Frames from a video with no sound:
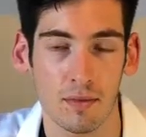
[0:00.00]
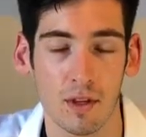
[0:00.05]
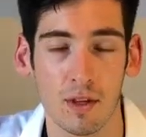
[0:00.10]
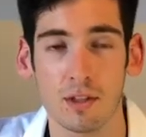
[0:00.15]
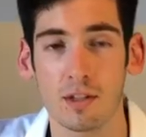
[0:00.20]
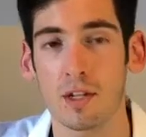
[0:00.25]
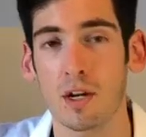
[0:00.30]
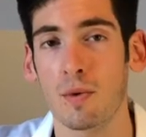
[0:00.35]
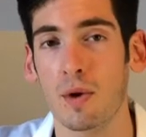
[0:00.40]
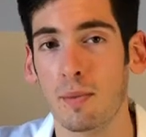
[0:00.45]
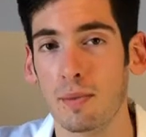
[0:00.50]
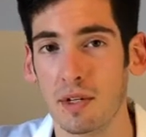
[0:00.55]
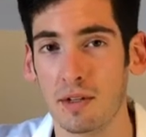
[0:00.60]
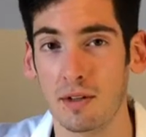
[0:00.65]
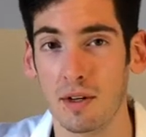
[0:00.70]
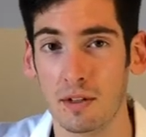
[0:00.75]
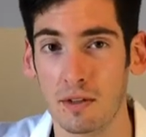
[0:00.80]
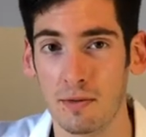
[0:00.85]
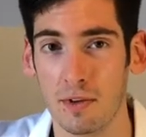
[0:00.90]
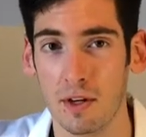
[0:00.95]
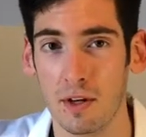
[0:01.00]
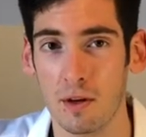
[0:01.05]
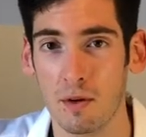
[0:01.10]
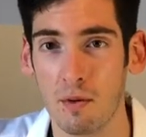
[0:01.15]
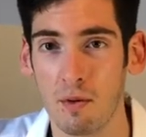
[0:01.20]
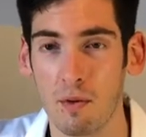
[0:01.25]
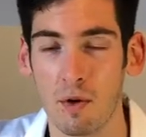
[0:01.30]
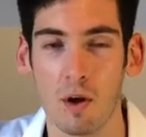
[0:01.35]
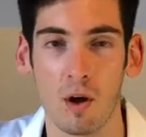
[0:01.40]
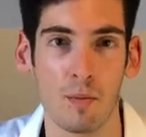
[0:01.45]
So that wraps up today's
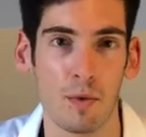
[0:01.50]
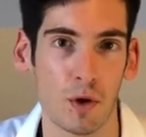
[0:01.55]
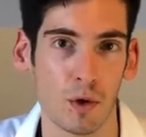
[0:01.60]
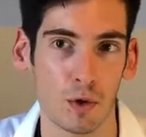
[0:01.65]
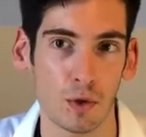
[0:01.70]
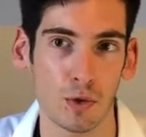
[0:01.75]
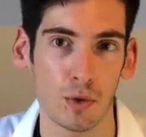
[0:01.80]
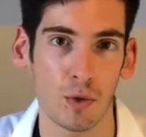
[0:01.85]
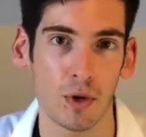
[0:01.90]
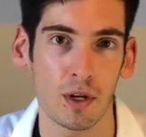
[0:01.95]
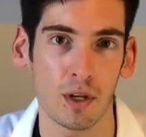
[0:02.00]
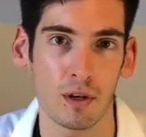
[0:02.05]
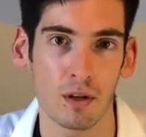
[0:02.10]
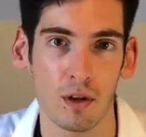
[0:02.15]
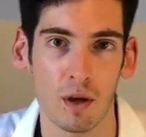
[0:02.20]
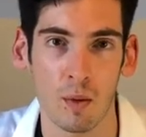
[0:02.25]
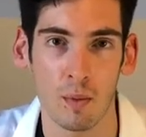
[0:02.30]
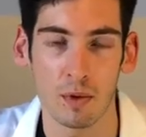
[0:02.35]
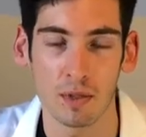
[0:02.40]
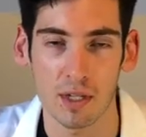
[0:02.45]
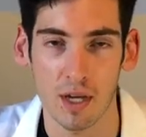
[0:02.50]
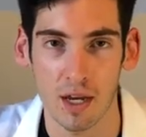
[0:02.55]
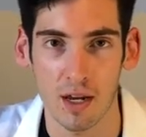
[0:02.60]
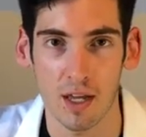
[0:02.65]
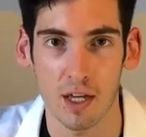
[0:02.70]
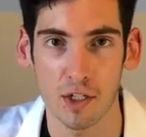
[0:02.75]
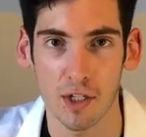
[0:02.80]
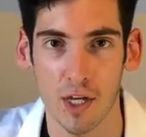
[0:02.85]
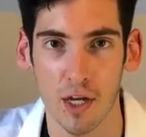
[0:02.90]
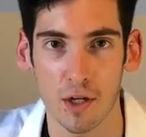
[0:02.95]
video. Hope you all enjoyed it. Hope it was kind of
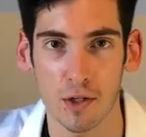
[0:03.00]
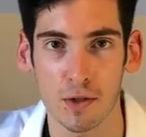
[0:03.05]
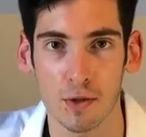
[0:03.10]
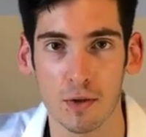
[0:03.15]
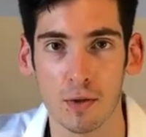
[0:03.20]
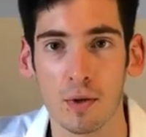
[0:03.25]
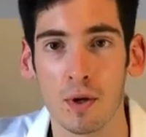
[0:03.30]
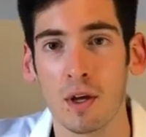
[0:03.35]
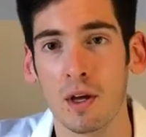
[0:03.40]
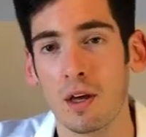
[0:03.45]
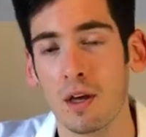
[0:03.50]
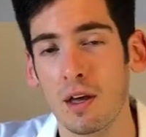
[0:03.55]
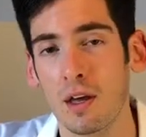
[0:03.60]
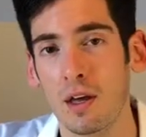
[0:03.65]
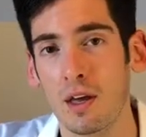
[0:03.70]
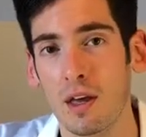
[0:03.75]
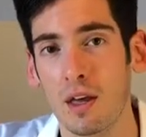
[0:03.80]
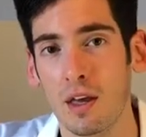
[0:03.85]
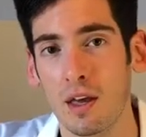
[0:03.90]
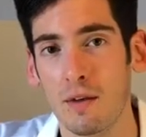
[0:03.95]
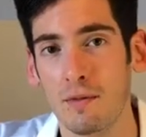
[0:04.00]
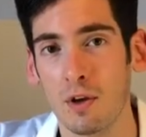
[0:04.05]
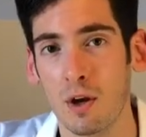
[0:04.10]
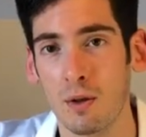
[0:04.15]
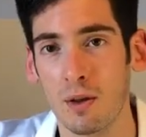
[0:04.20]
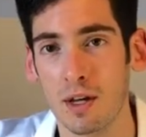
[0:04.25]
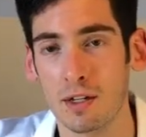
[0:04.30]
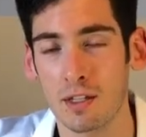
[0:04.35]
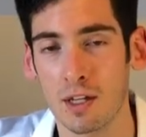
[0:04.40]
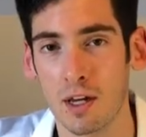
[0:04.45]
educational. If y'all
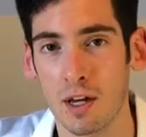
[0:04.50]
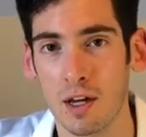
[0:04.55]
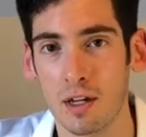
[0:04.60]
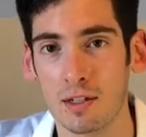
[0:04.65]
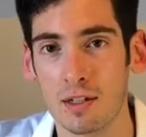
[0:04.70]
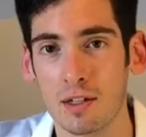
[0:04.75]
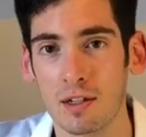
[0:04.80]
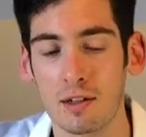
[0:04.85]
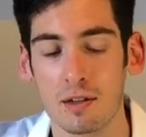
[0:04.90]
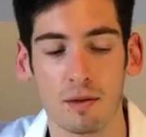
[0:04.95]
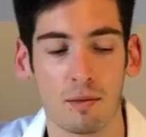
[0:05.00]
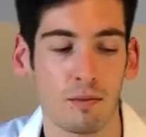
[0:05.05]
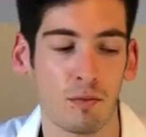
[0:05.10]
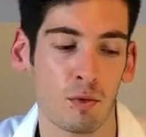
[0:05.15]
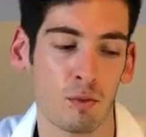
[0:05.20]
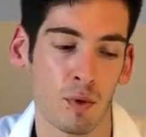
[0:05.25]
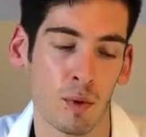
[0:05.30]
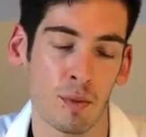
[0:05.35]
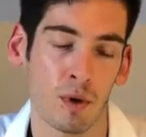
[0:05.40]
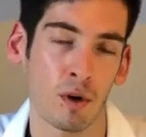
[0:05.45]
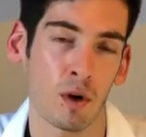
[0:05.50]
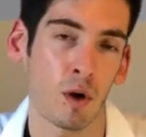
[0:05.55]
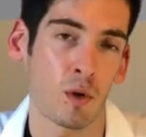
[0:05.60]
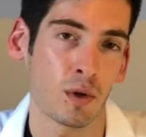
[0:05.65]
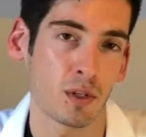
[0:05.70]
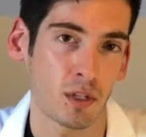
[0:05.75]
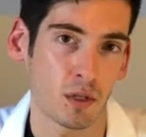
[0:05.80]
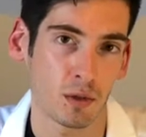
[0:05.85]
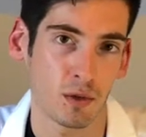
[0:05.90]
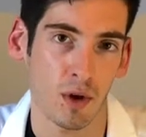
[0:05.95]
like the content, remember to
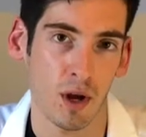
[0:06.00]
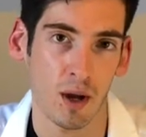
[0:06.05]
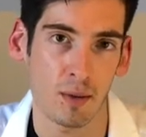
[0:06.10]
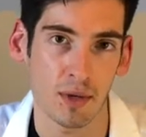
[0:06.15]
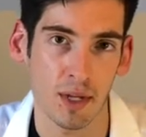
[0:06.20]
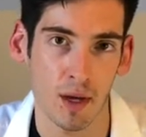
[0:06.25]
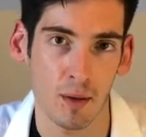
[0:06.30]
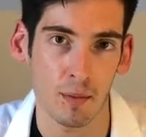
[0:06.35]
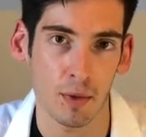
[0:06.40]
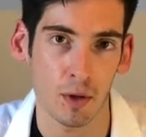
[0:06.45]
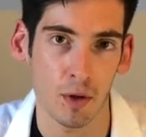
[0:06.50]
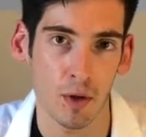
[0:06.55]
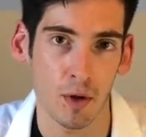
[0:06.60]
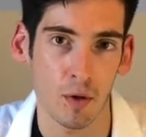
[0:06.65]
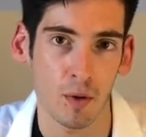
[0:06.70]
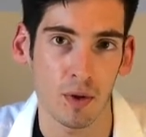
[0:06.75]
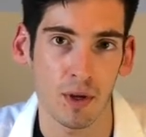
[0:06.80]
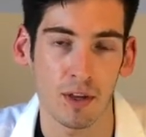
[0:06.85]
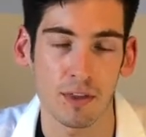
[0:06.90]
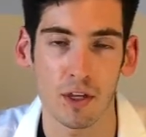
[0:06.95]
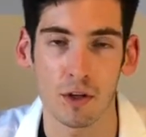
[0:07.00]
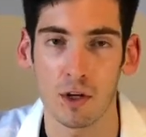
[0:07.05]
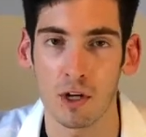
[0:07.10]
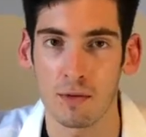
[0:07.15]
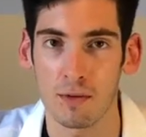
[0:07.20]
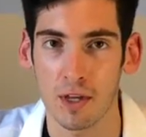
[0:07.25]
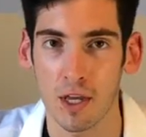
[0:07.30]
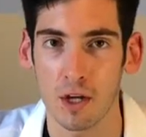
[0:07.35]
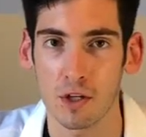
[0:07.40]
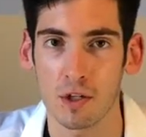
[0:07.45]
always subscribe down below, hit the
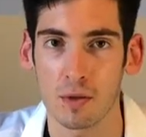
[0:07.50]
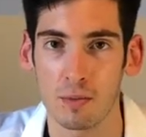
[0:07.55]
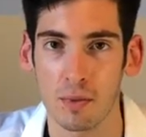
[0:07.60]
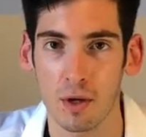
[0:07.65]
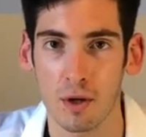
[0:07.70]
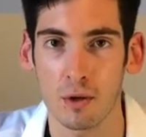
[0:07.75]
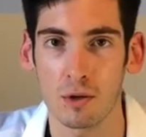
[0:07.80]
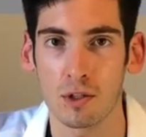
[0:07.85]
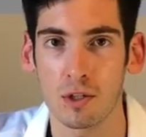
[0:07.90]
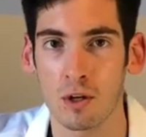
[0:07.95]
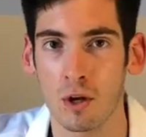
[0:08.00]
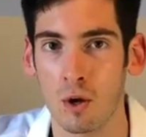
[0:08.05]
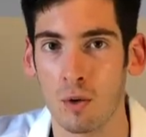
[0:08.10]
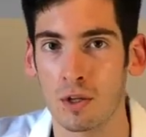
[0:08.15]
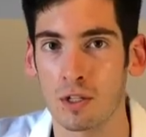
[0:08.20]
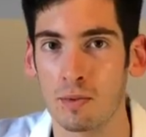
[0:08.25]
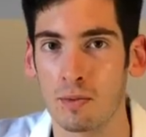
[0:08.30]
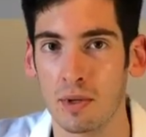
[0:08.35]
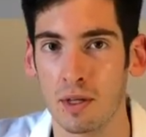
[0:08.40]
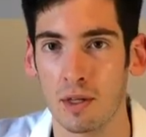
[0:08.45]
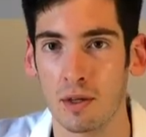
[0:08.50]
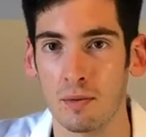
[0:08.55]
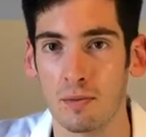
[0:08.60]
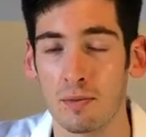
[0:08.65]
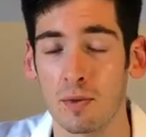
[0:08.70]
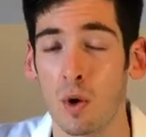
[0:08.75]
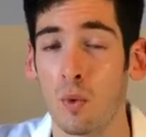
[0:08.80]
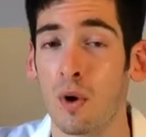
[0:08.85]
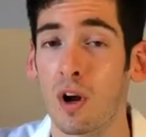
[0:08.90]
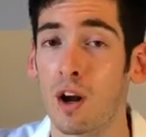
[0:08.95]
notification bell so you can always be
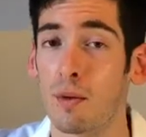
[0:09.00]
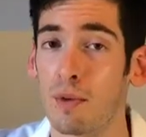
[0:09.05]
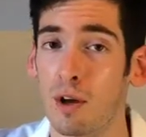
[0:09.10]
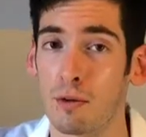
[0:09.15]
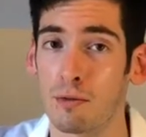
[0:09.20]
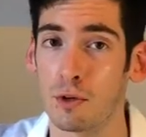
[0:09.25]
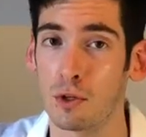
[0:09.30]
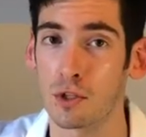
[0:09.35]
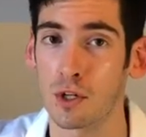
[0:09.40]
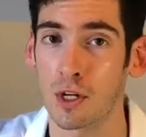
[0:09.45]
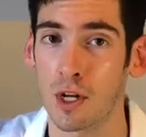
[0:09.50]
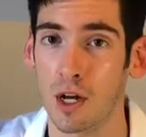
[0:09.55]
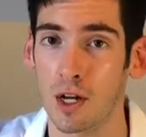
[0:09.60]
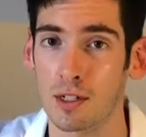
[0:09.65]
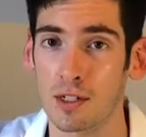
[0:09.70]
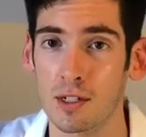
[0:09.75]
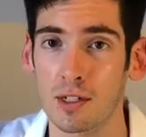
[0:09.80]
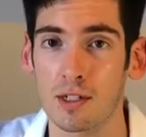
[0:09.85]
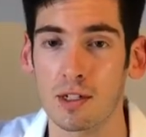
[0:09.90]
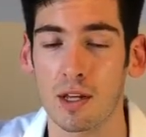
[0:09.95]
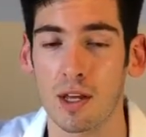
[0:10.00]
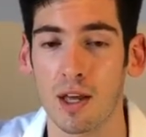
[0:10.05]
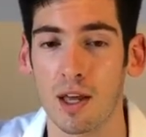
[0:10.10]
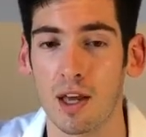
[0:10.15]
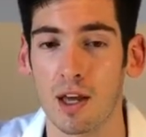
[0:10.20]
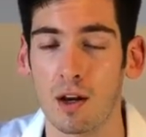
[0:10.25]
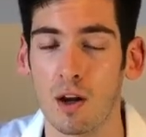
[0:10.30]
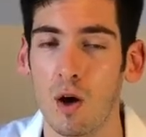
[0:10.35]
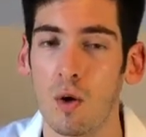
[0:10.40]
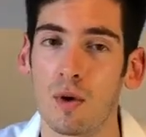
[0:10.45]
aware of my future content,
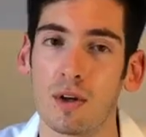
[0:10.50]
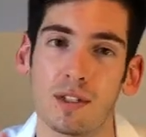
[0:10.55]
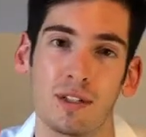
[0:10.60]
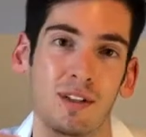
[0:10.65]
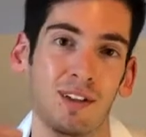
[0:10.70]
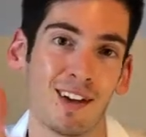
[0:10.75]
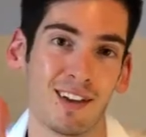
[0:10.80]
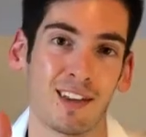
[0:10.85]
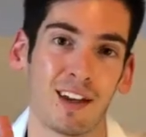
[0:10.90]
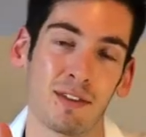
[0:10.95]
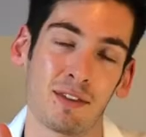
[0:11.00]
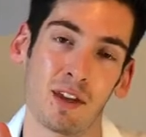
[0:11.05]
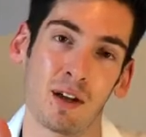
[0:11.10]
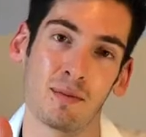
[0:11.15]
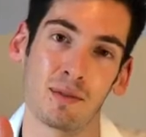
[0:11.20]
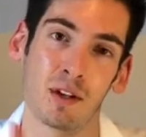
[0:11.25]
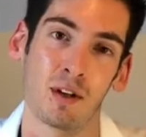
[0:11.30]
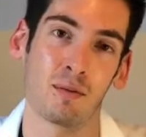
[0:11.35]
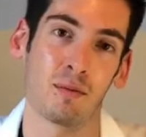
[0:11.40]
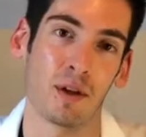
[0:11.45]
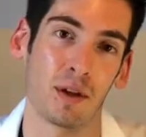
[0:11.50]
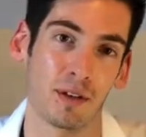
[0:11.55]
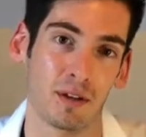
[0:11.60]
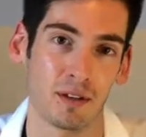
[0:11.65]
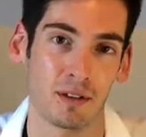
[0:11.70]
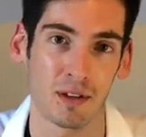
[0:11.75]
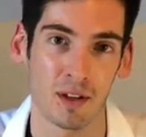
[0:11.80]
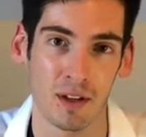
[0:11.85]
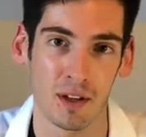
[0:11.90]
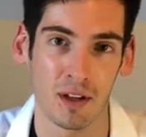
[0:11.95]
and always hit that thumbs up button.
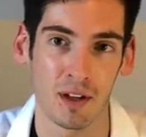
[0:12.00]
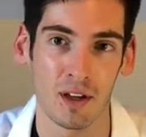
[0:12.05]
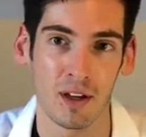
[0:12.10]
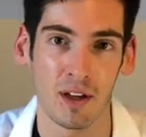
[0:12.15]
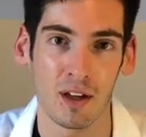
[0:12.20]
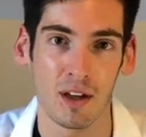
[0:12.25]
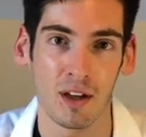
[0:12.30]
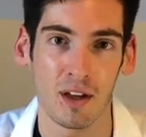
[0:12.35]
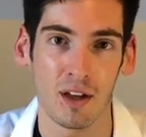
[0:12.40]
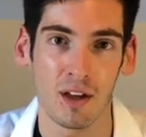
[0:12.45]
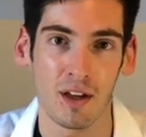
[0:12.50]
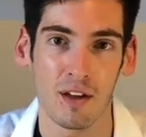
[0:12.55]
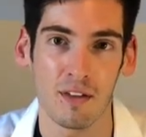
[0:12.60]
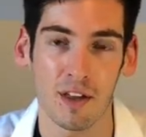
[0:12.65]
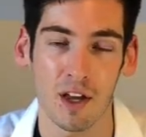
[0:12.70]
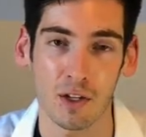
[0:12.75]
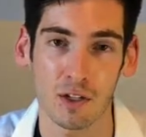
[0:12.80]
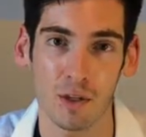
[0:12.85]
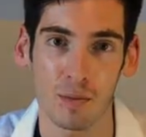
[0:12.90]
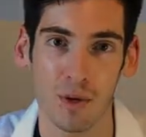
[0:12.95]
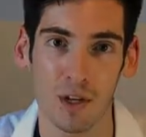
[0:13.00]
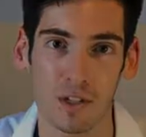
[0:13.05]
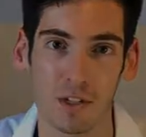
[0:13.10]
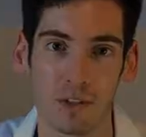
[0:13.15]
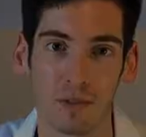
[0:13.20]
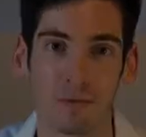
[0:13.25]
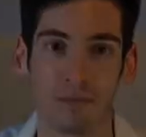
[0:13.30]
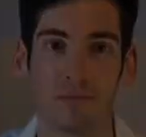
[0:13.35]
Thanks so much.